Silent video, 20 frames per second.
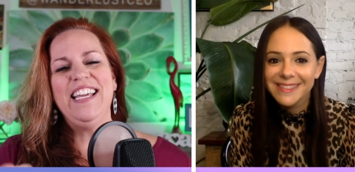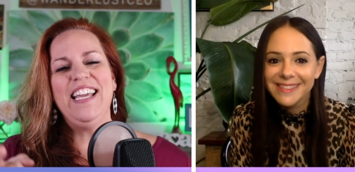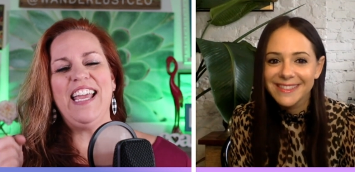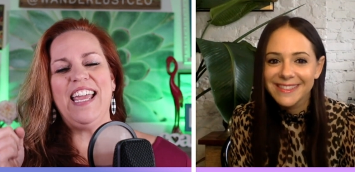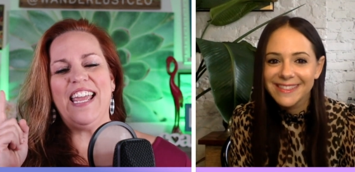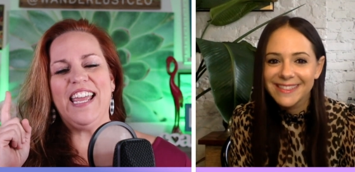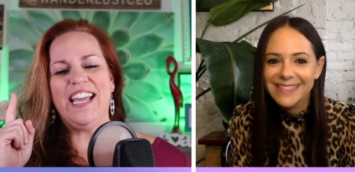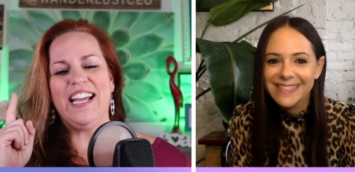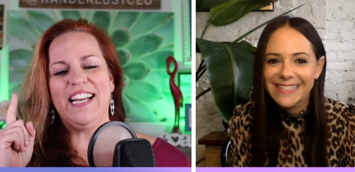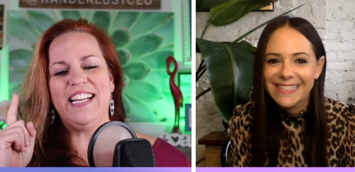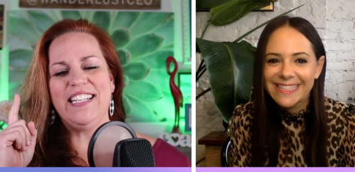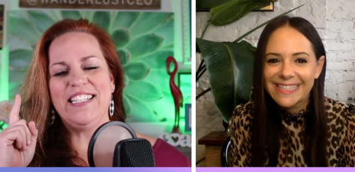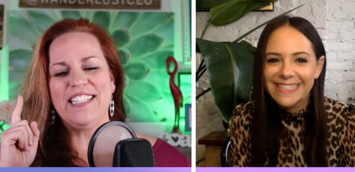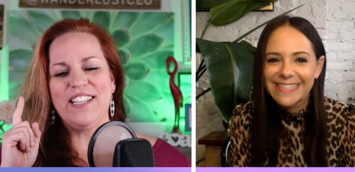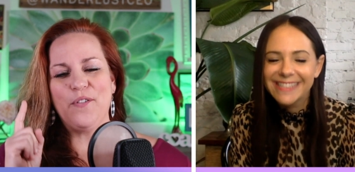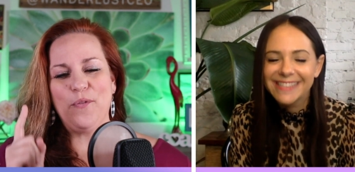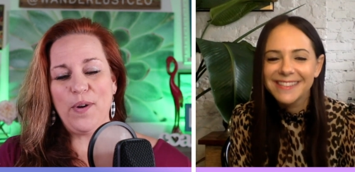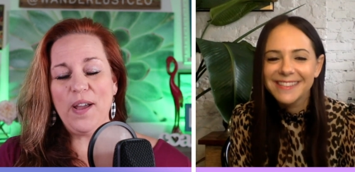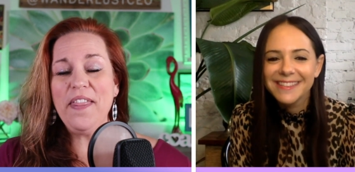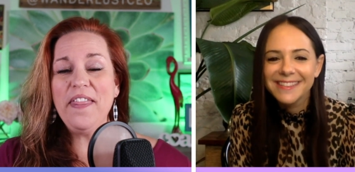Speaker 1: And
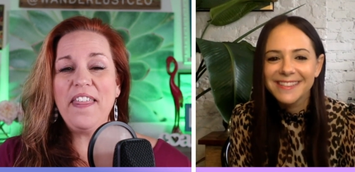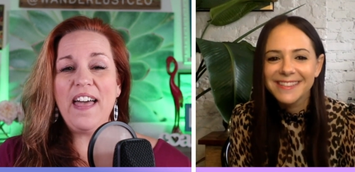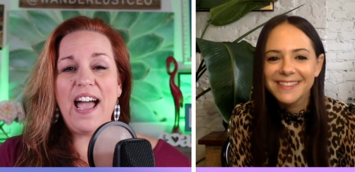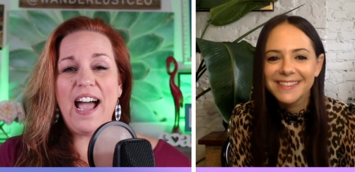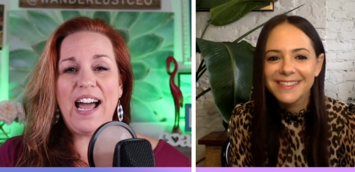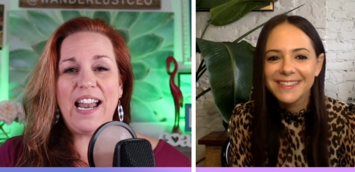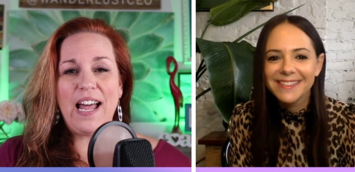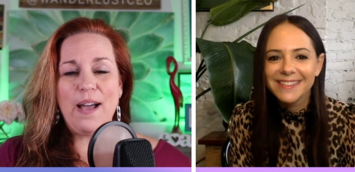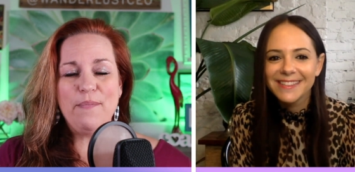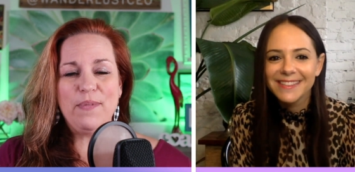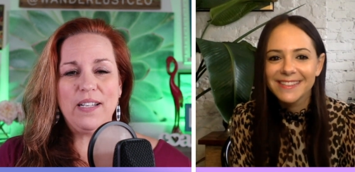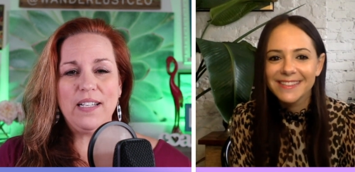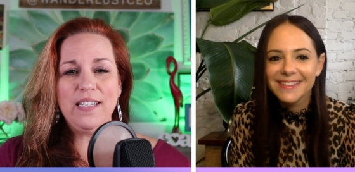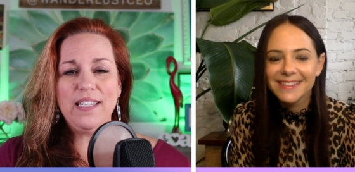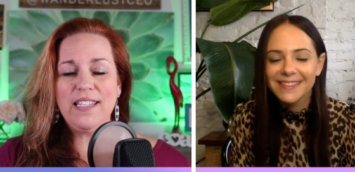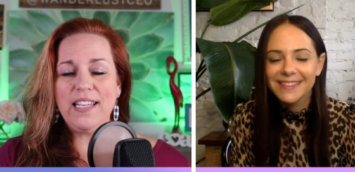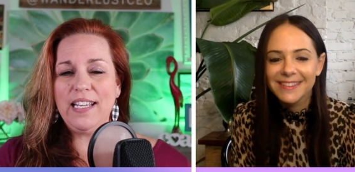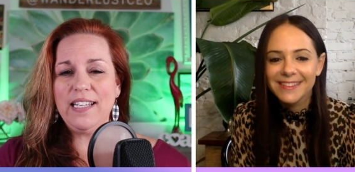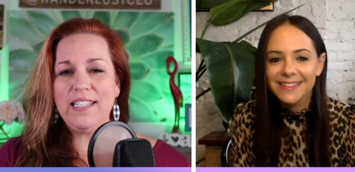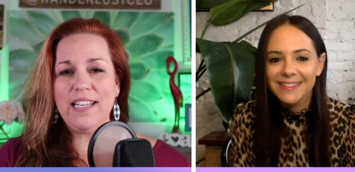with that, I'm going to
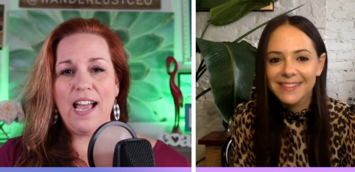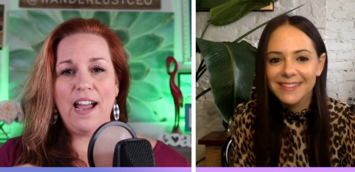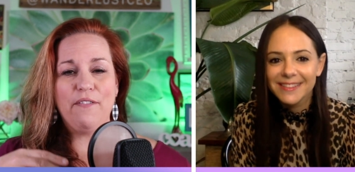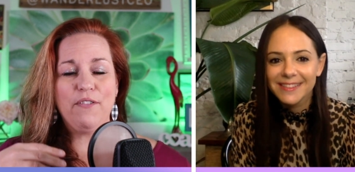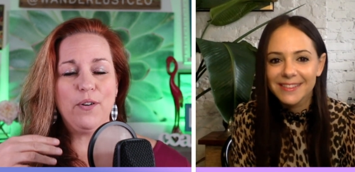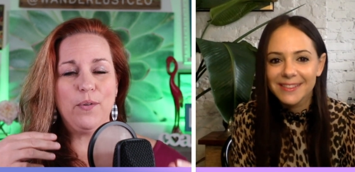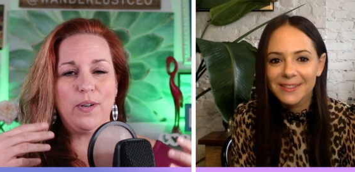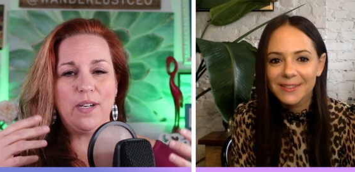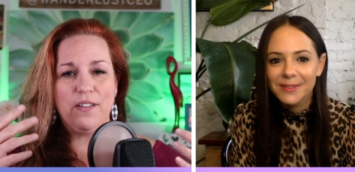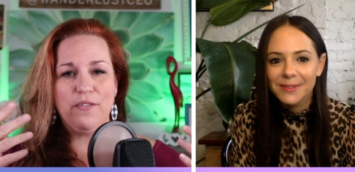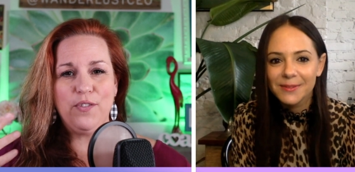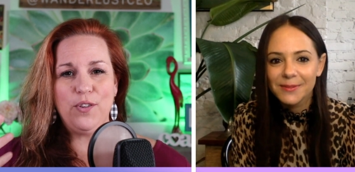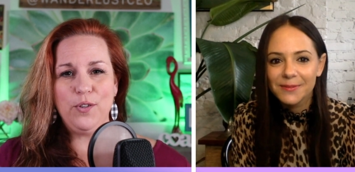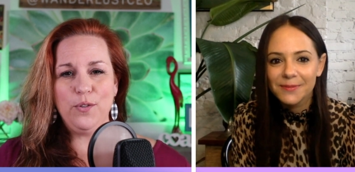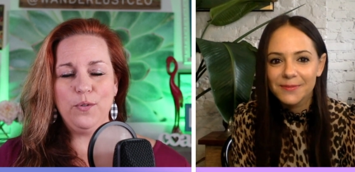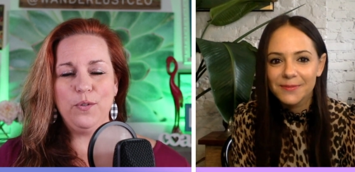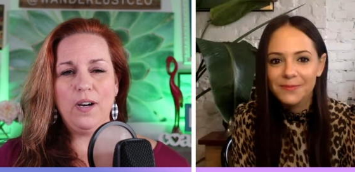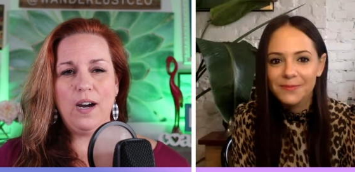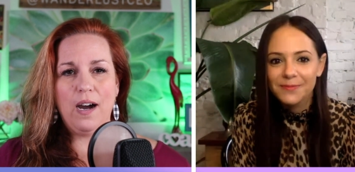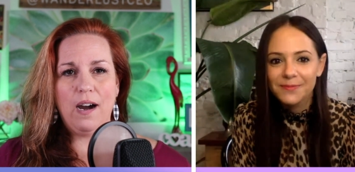say to everyone if
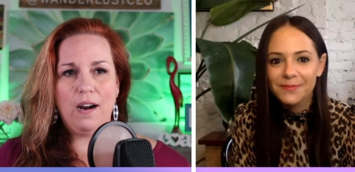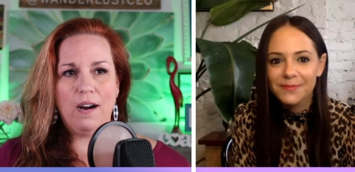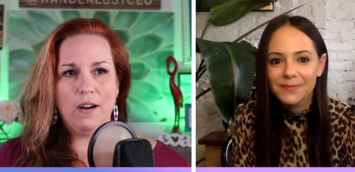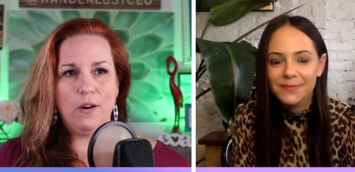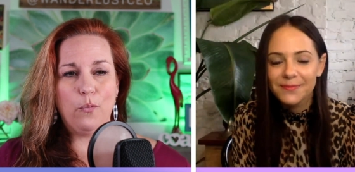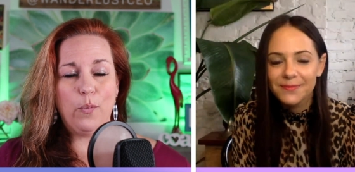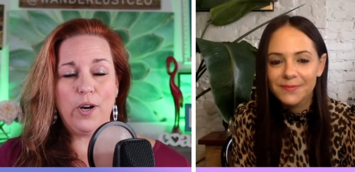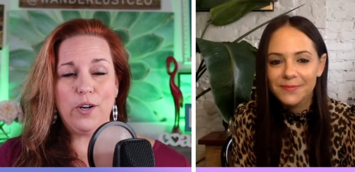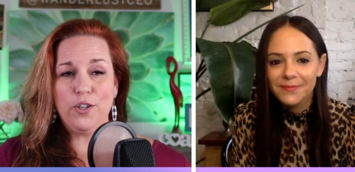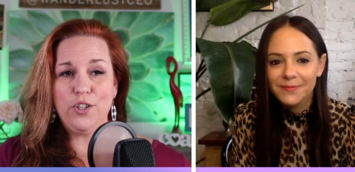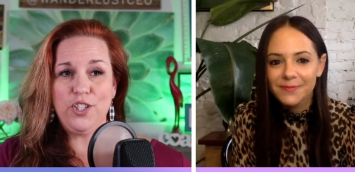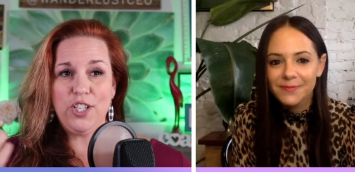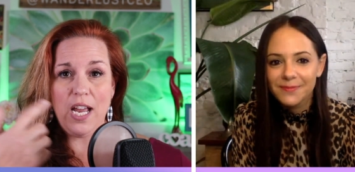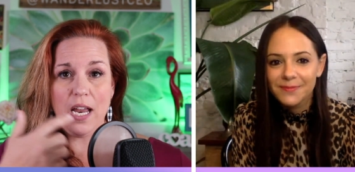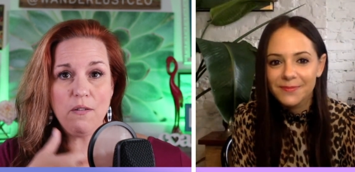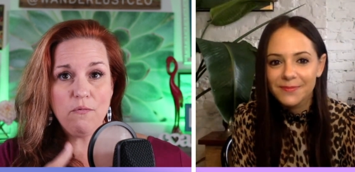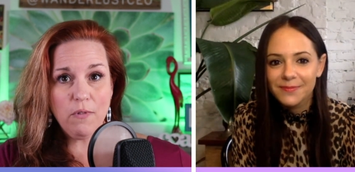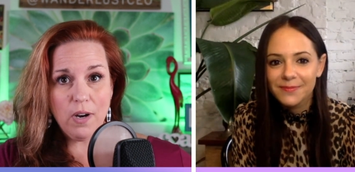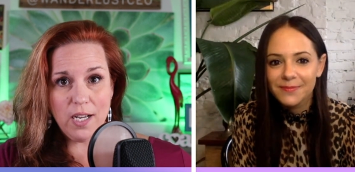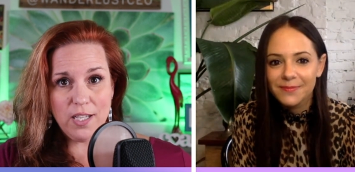you are where
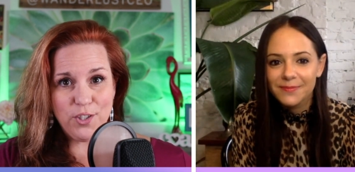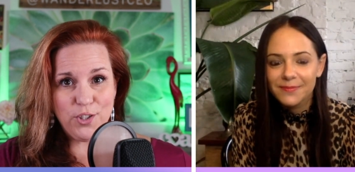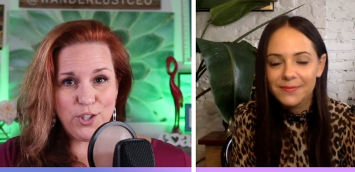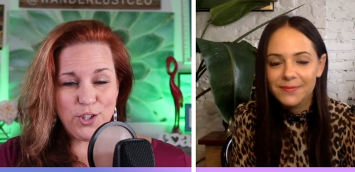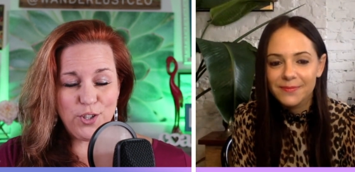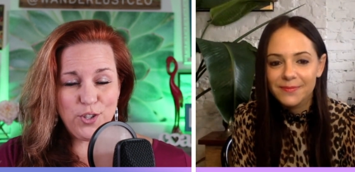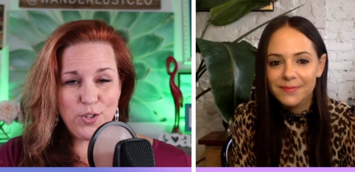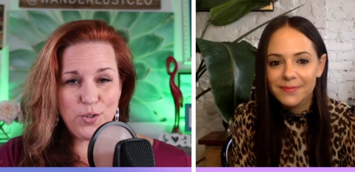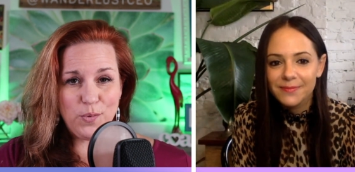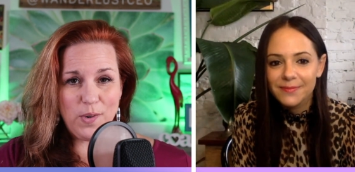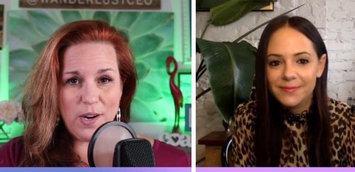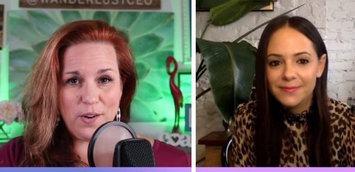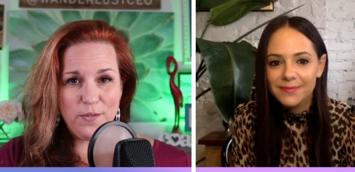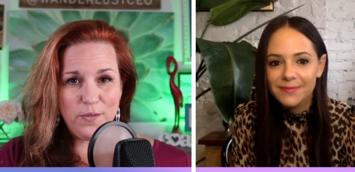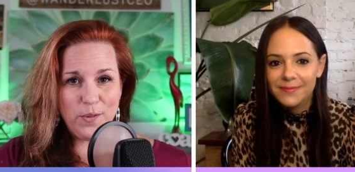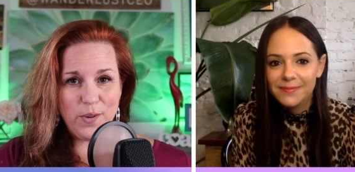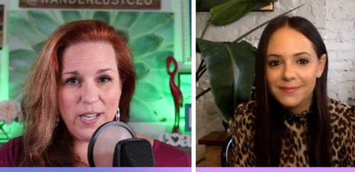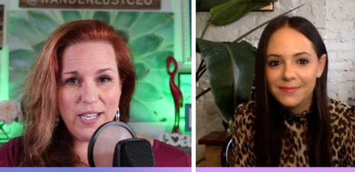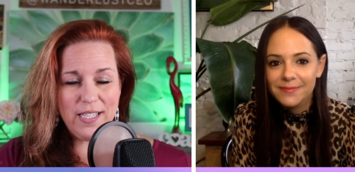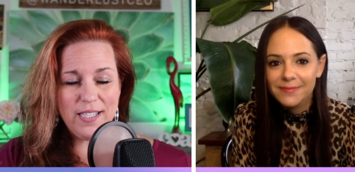Jen was just 12
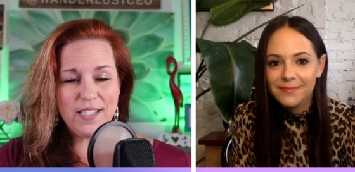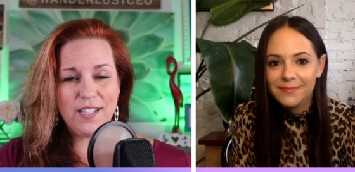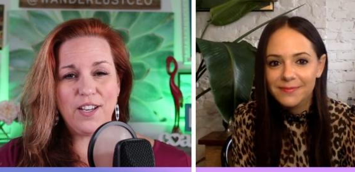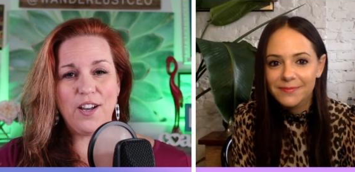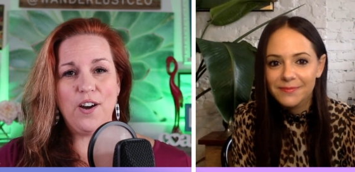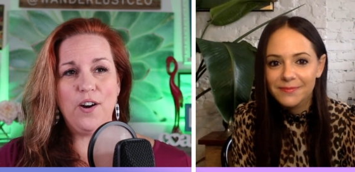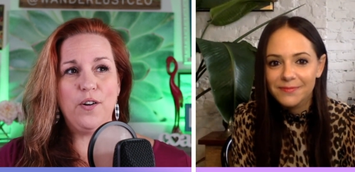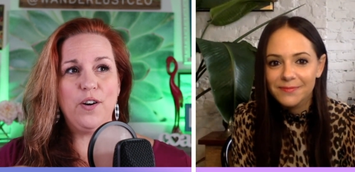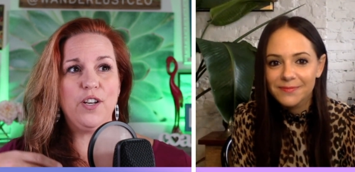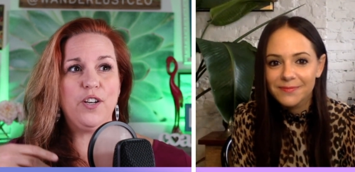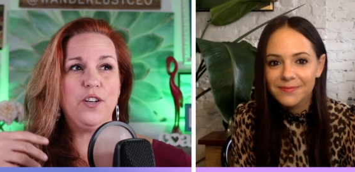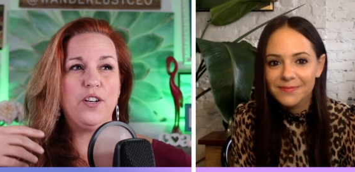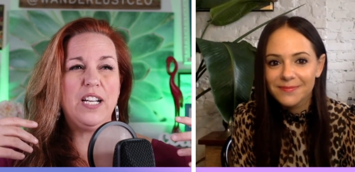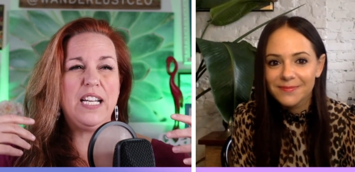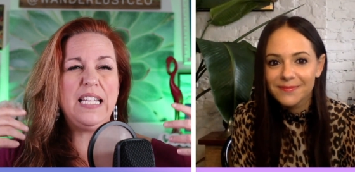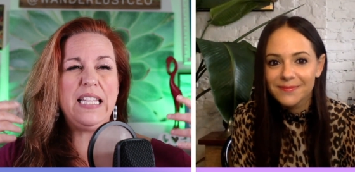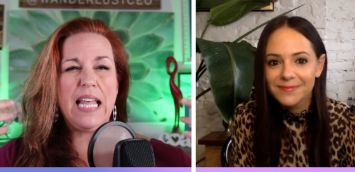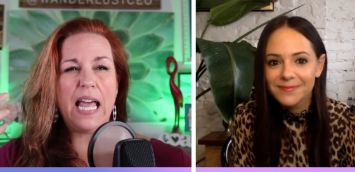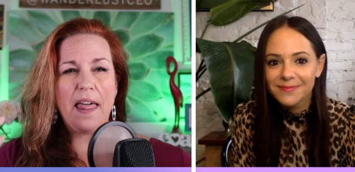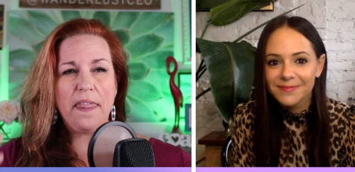weeks ago and you're
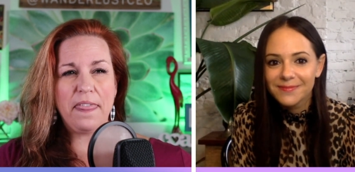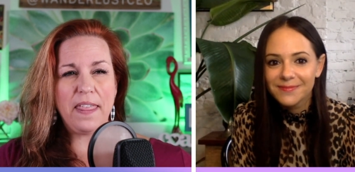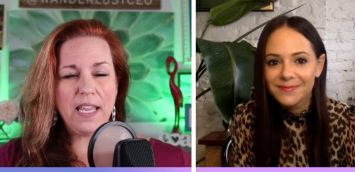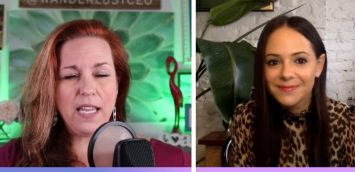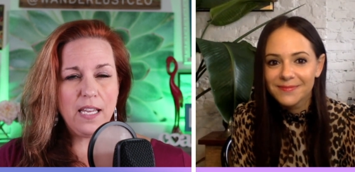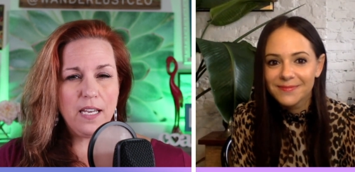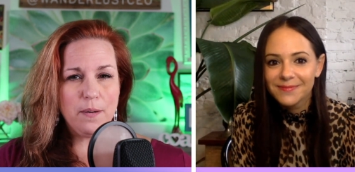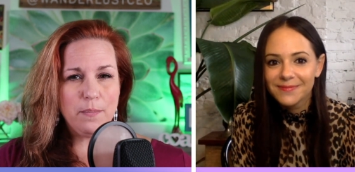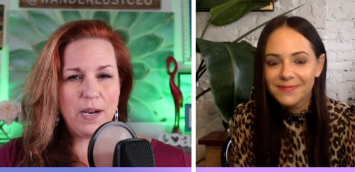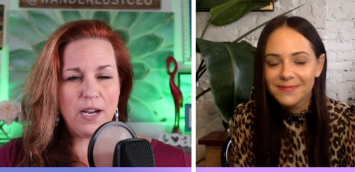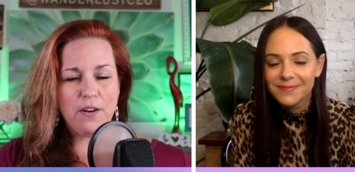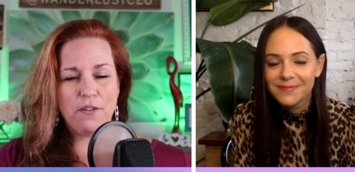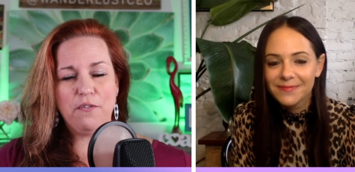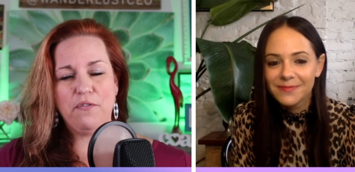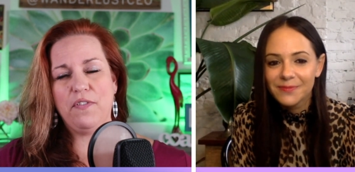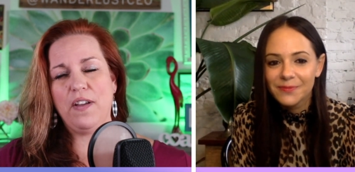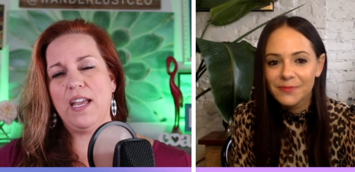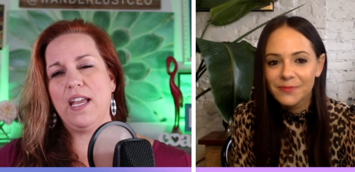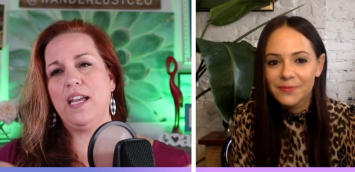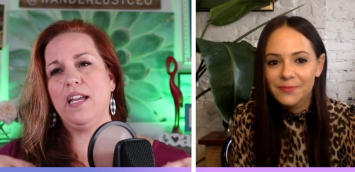in that thinking about it
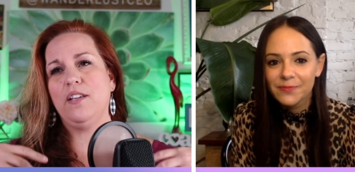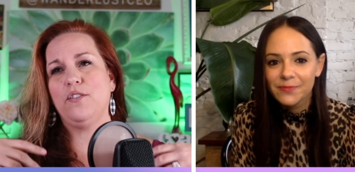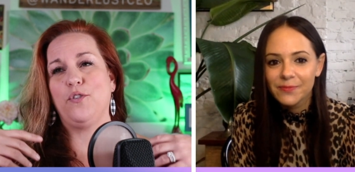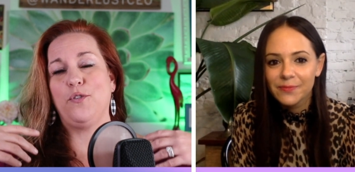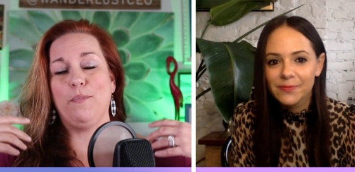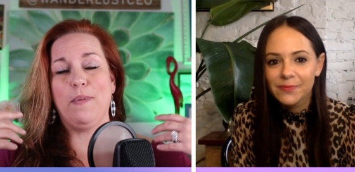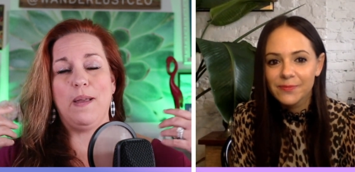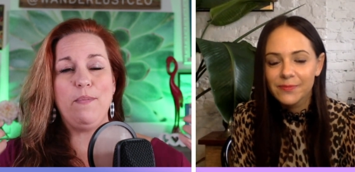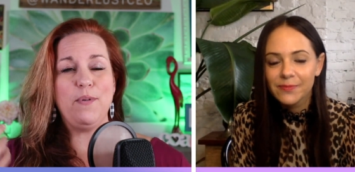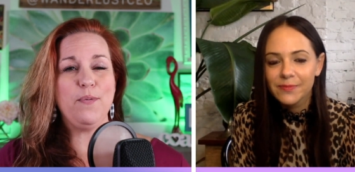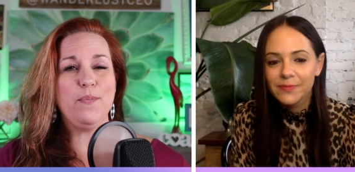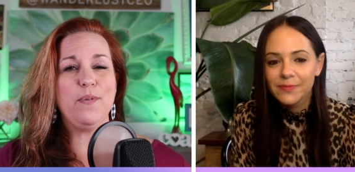phase, or maybe you've